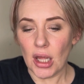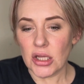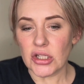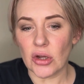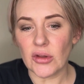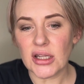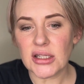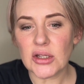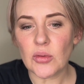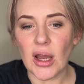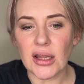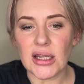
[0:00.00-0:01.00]
So this
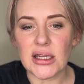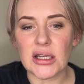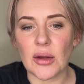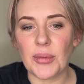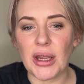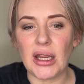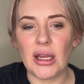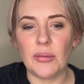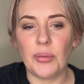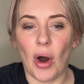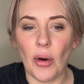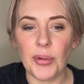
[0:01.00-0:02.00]
is why these can be
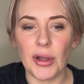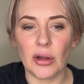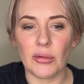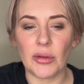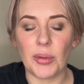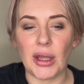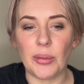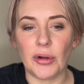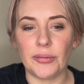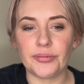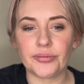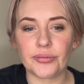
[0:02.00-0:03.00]
popular with people.